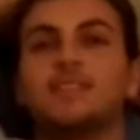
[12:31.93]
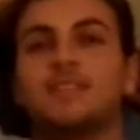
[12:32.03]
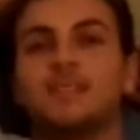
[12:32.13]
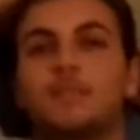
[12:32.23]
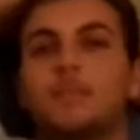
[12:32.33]
To a
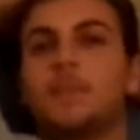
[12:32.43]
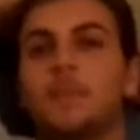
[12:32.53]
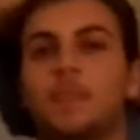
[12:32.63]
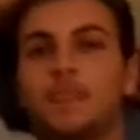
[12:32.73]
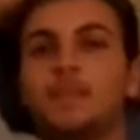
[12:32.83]
certain
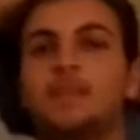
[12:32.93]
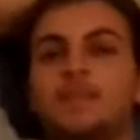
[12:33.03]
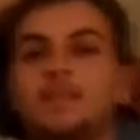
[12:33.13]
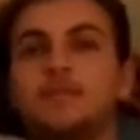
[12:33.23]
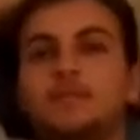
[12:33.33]
extent, yeah,
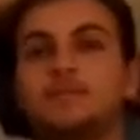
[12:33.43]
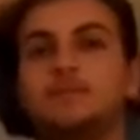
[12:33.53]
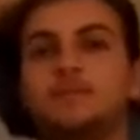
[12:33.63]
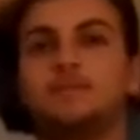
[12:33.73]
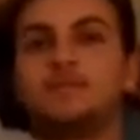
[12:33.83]

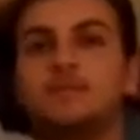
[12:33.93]
exactly.